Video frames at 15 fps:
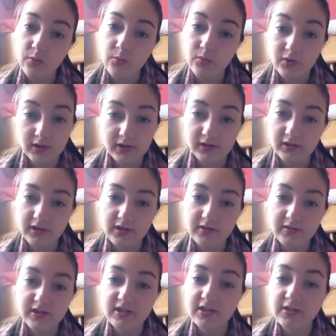what can a
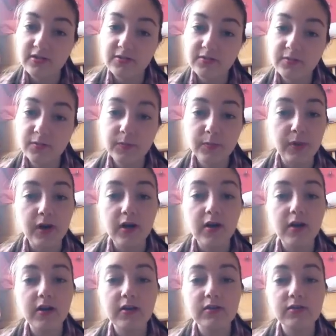girl do
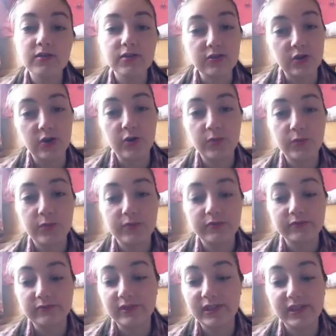but shop,
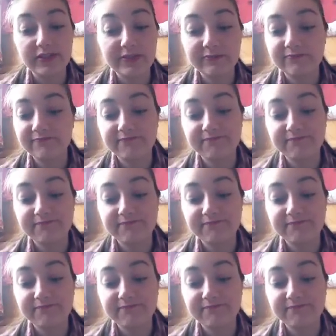really?